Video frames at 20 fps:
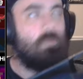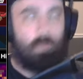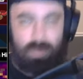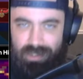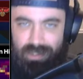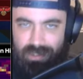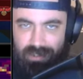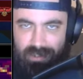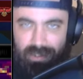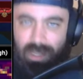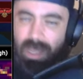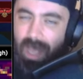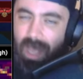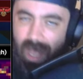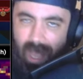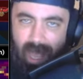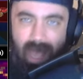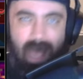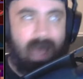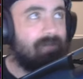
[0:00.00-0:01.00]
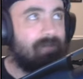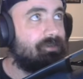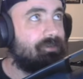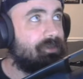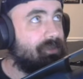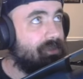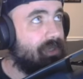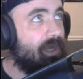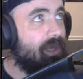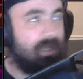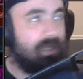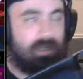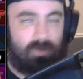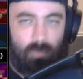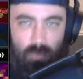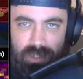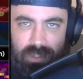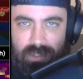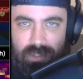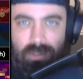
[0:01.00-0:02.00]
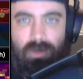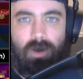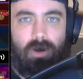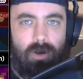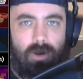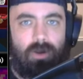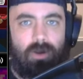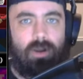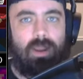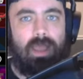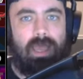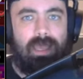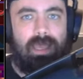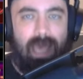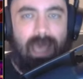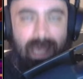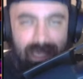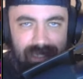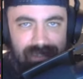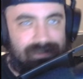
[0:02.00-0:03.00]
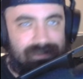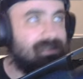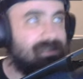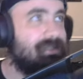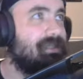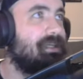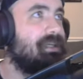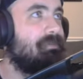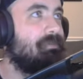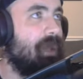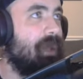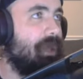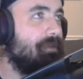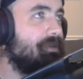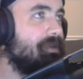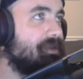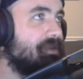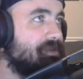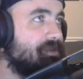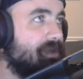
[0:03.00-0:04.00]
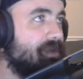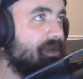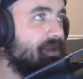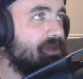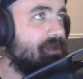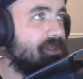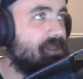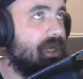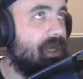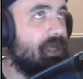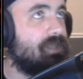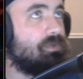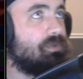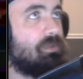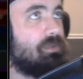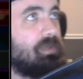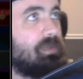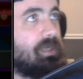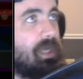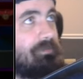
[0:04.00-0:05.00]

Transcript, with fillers: We have done it. We are a 8 seed, baby. Let's look at our stats real quick.